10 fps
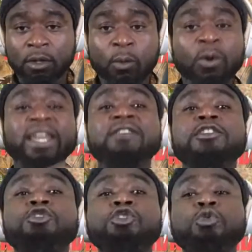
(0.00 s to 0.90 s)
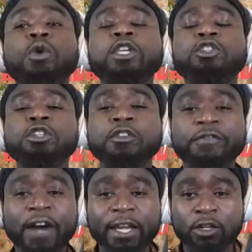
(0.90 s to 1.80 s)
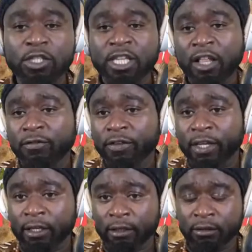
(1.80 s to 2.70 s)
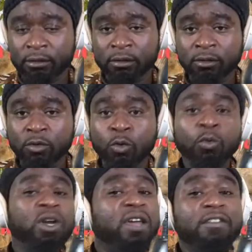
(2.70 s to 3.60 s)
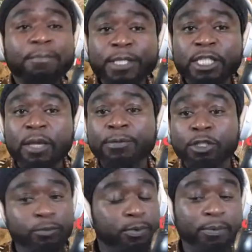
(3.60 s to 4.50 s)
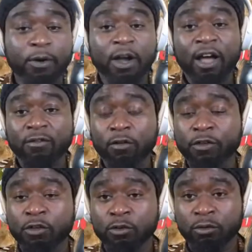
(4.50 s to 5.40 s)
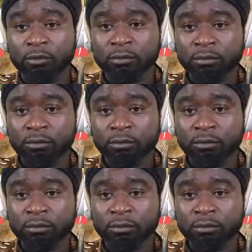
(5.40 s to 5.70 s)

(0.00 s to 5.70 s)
whatever situation you find yourself in, whatever perception people have of you,